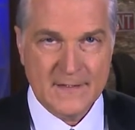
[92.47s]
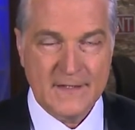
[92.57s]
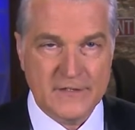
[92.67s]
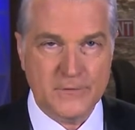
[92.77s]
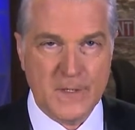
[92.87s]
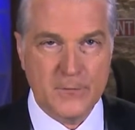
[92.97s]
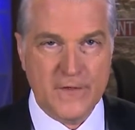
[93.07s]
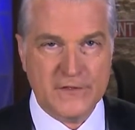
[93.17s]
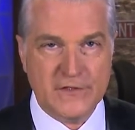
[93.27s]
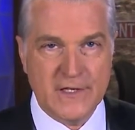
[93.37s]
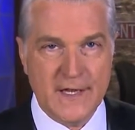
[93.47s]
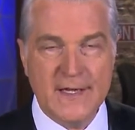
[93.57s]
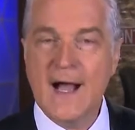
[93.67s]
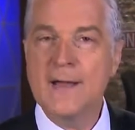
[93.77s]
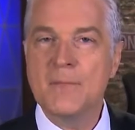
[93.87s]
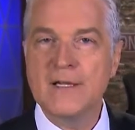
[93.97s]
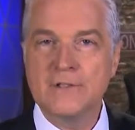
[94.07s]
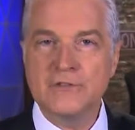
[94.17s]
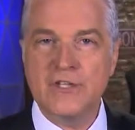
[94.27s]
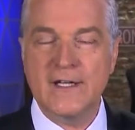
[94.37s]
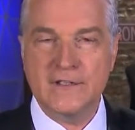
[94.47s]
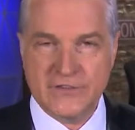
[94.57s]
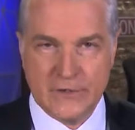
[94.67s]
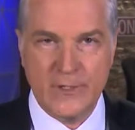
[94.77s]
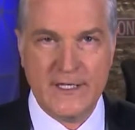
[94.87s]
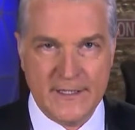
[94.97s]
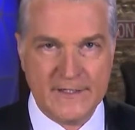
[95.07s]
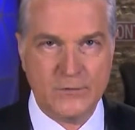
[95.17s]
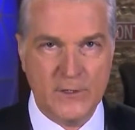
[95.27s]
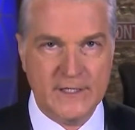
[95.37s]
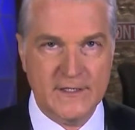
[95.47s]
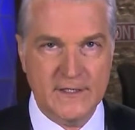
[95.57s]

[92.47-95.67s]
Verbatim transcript: Thanks for being with us today. I'm Mike Gousha, and I'll see you again next week